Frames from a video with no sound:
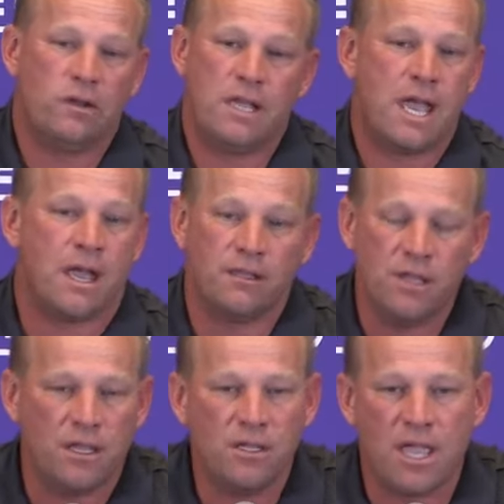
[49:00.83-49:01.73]
Yeah,
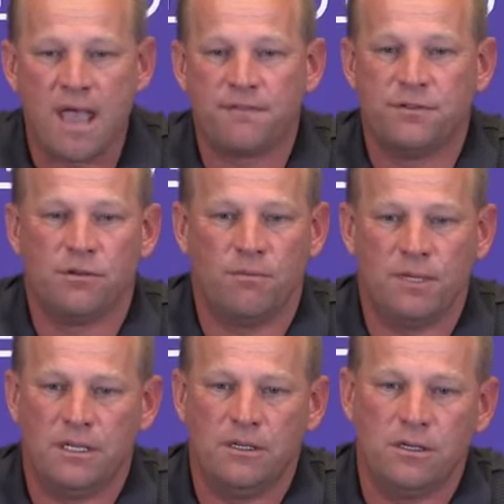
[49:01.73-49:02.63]
you have to. I
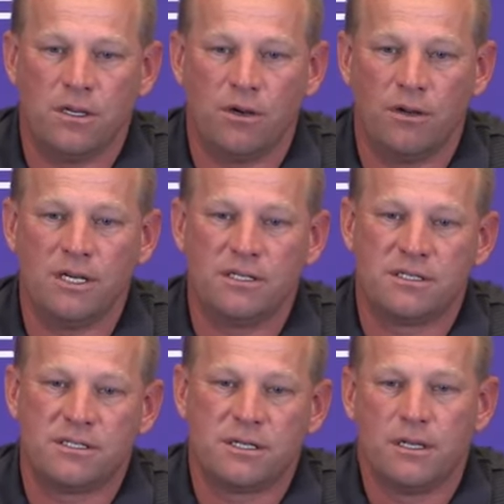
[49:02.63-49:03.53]
mean, you know, and
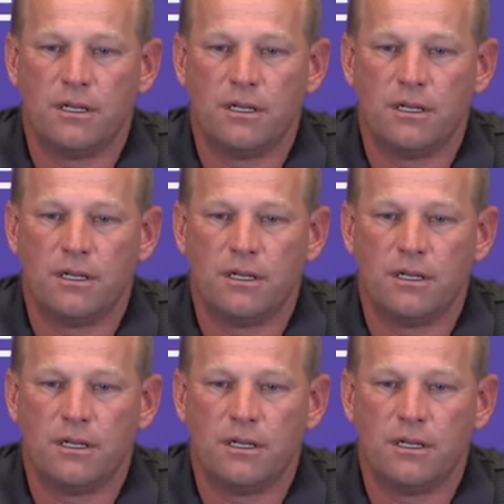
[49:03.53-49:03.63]
it's